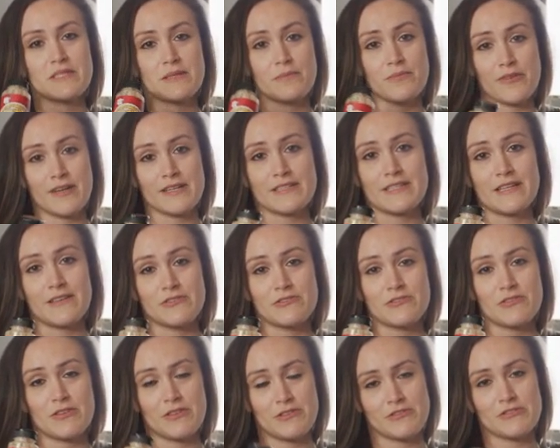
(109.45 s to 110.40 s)
that break down
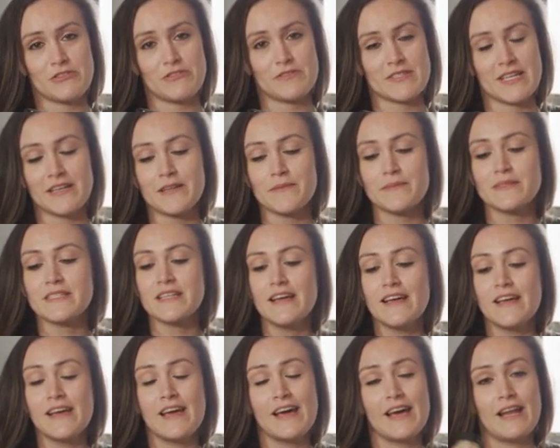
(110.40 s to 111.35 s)
Trader Joe's items,
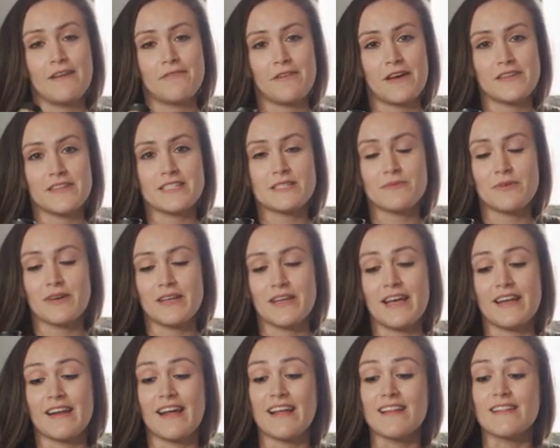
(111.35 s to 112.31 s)
and I found this one
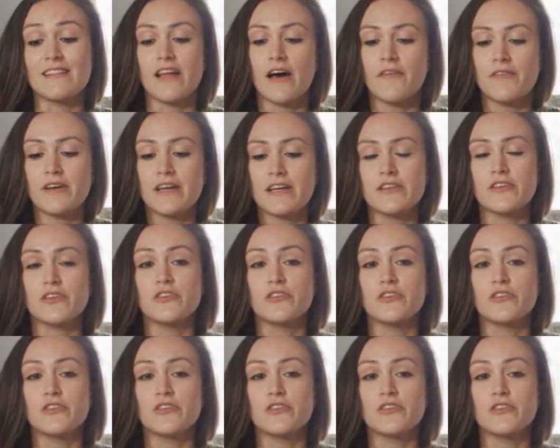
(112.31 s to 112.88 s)
and I love it.